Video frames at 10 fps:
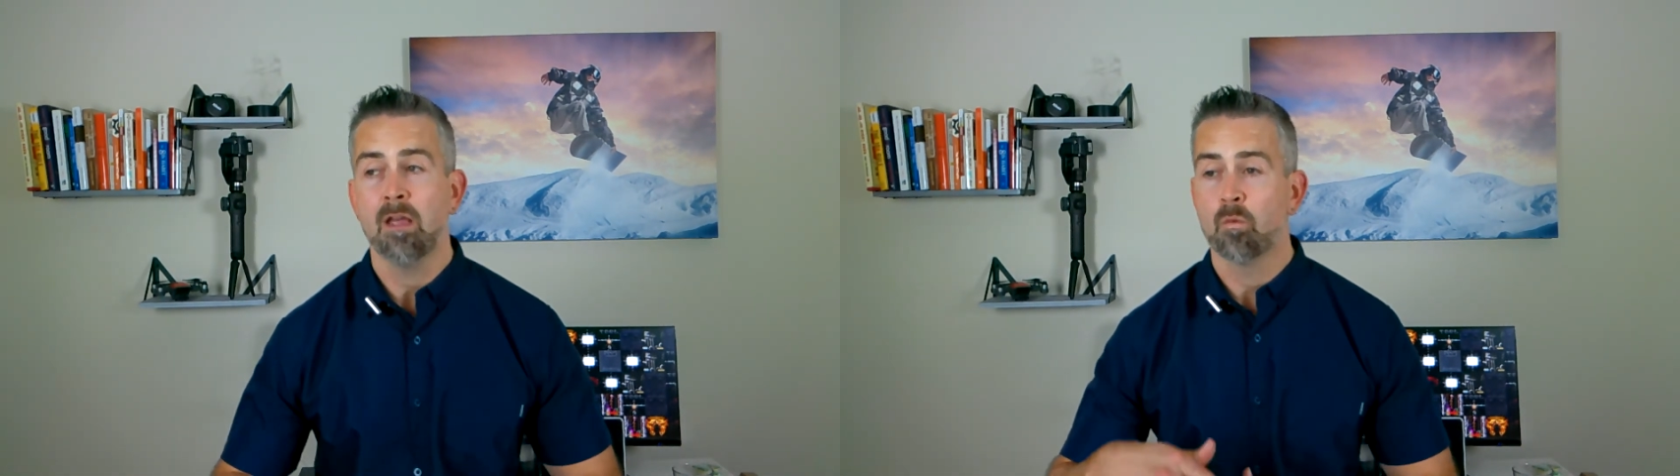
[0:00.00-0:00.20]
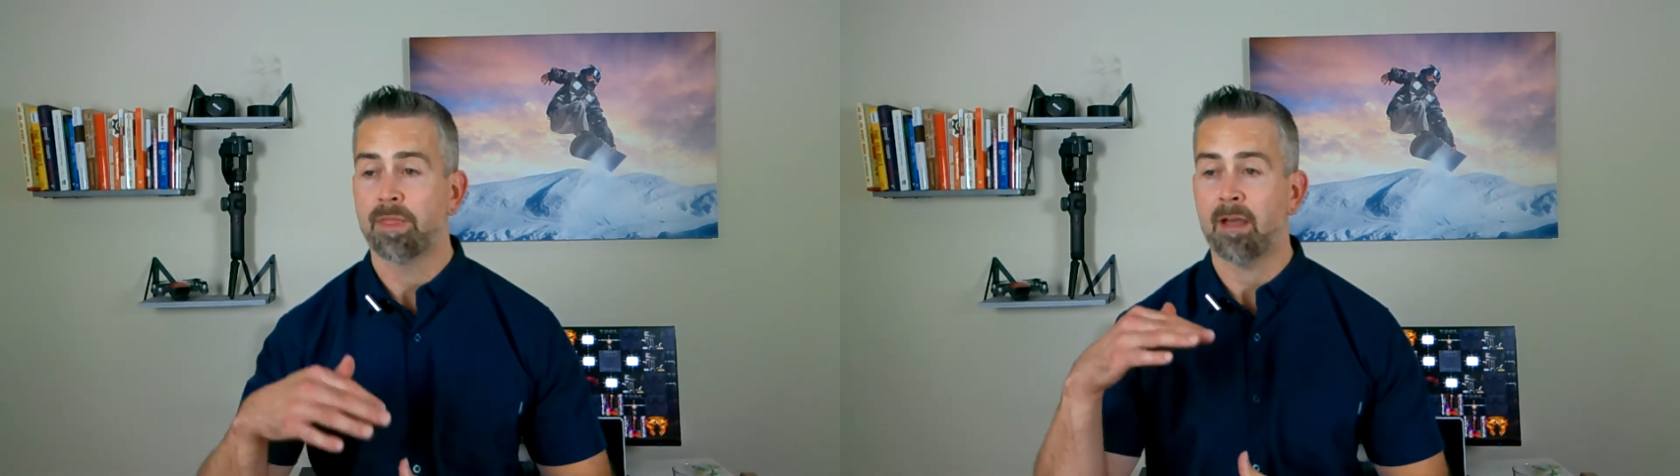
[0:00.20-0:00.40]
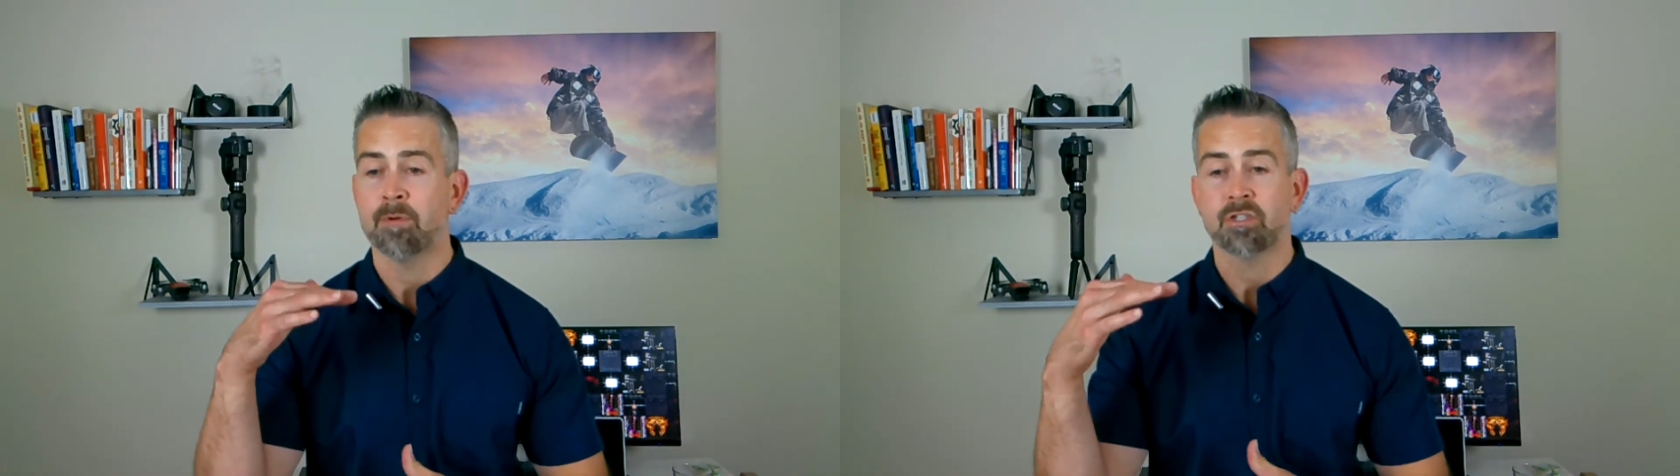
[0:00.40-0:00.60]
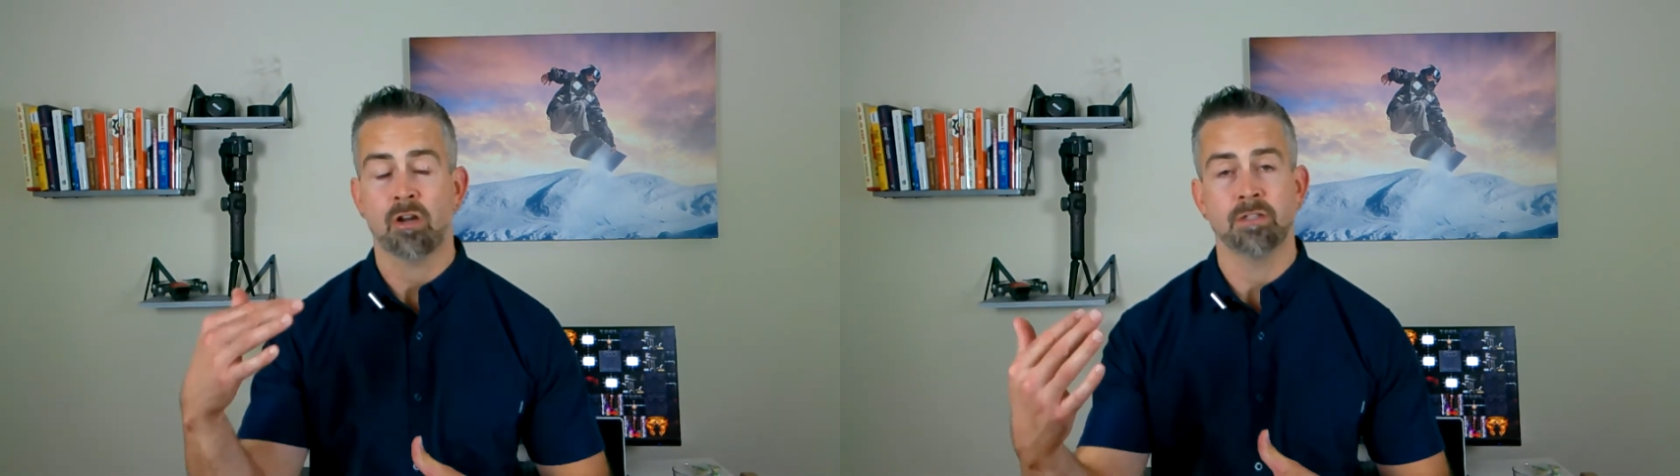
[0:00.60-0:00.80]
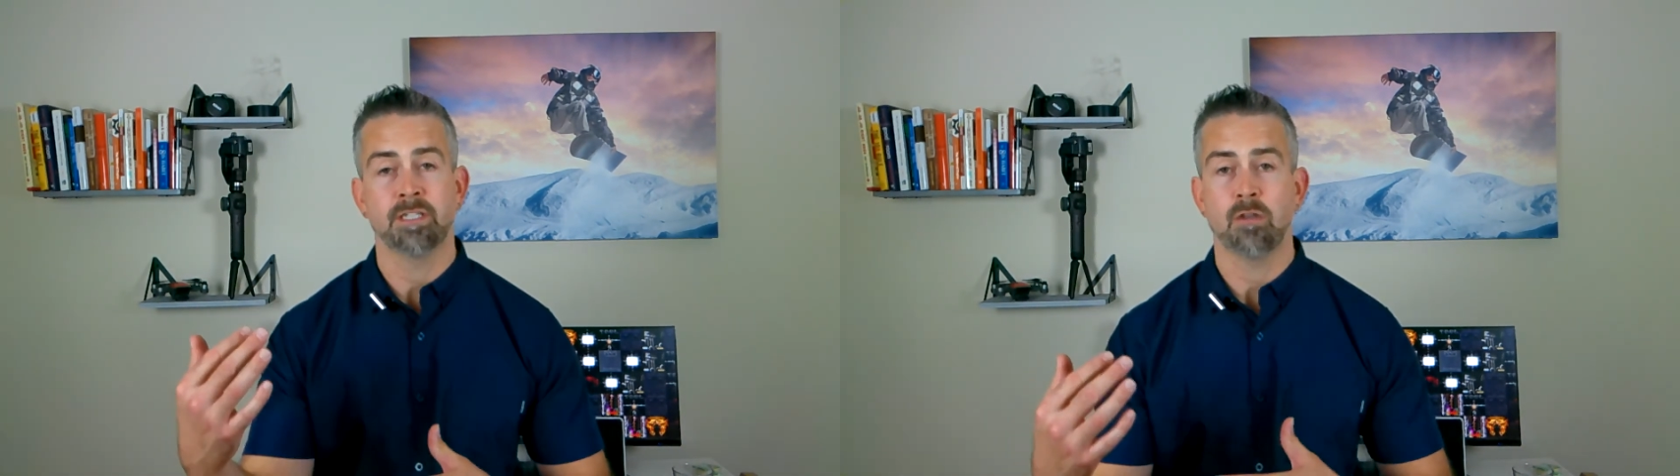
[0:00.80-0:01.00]
with how much
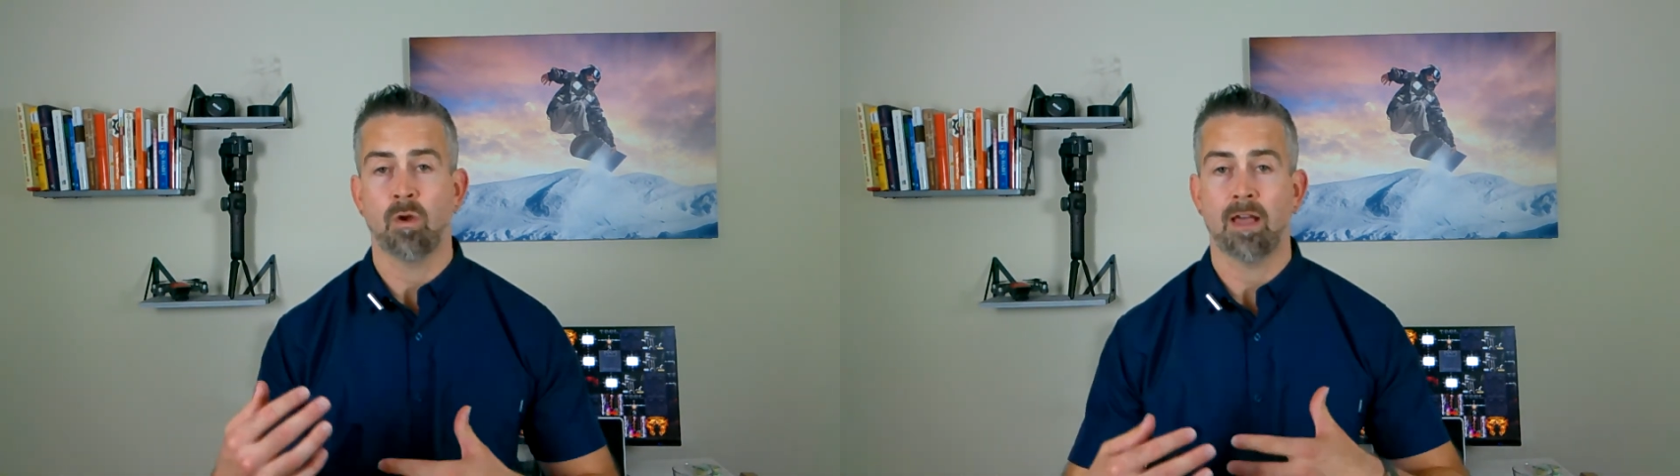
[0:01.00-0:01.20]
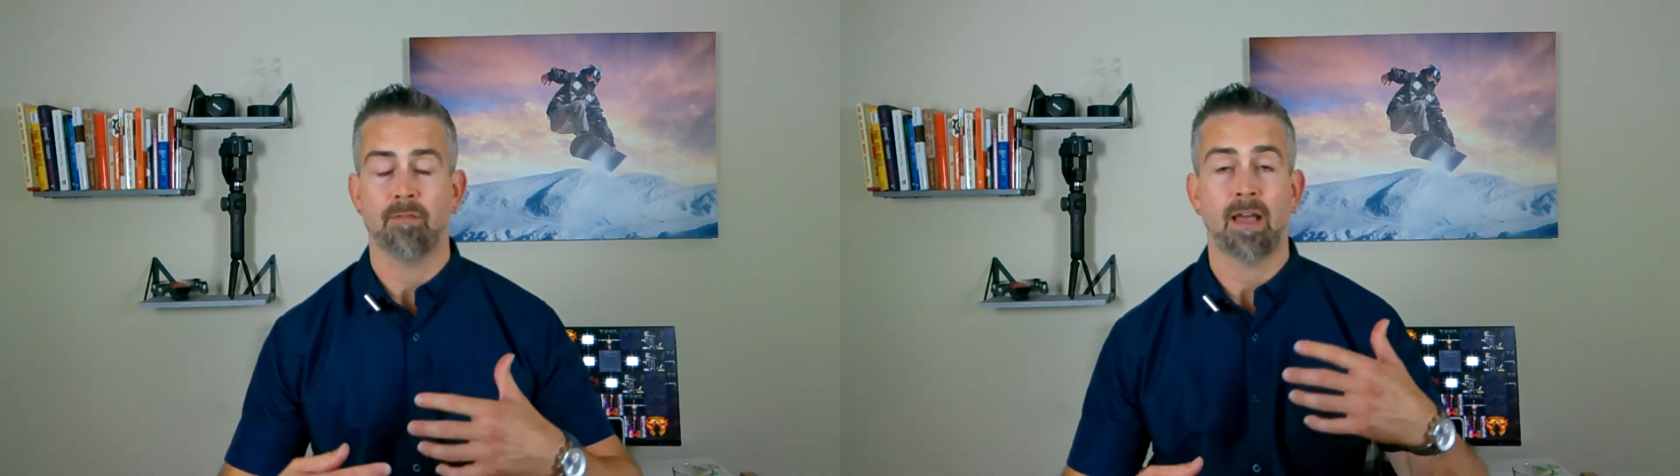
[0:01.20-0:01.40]
content you have,